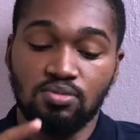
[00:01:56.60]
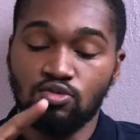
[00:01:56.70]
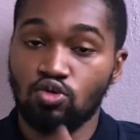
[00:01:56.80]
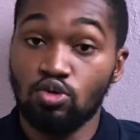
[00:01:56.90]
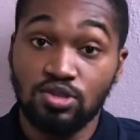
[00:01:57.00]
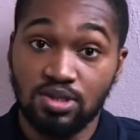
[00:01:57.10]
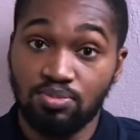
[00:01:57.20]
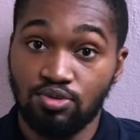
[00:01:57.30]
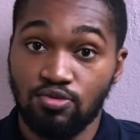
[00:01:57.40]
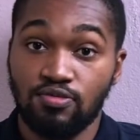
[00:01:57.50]
roads
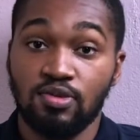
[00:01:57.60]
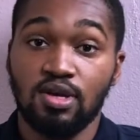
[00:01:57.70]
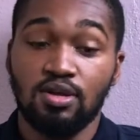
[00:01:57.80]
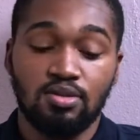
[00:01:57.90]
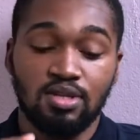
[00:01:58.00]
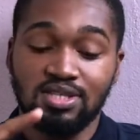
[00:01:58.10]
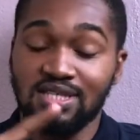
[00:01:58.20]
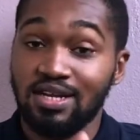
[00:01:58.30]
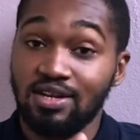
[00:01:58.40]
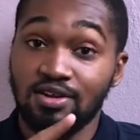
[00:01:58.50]
improve, the
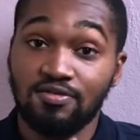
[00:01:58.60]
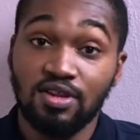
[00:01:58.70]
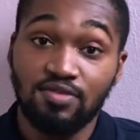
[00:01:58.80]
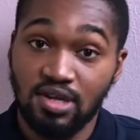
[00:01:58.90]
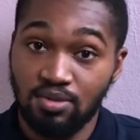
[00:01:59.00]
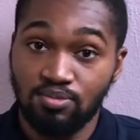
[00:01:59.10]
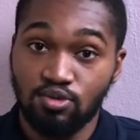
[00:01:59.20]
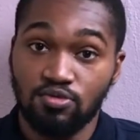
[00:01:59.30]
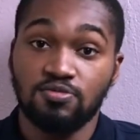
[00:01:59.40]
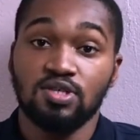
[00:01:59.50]
standard of living
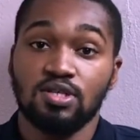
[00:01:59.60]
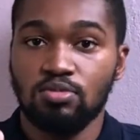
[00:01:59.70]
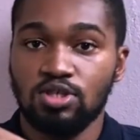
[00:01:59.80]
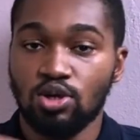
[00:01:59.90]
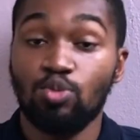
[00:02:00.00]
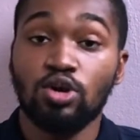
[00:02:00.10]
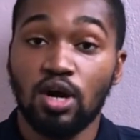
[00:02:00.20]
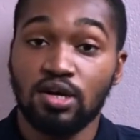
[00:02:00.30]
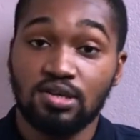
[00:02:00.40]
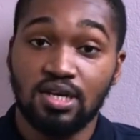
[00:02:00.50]
improves. Some would
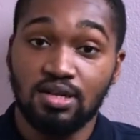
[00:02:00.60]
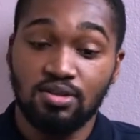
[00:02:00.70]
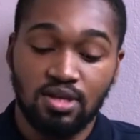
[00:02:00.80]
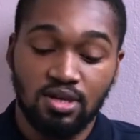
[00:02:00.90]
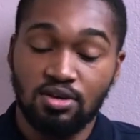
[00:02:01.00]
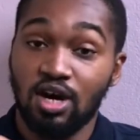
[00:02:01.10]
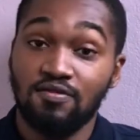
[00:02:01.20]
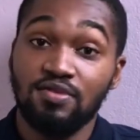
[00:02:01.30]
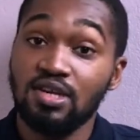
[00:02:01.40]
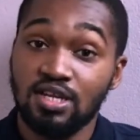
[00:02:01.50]
argue that the
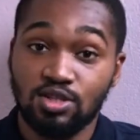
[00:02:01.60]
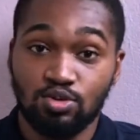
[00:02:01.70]
convenience would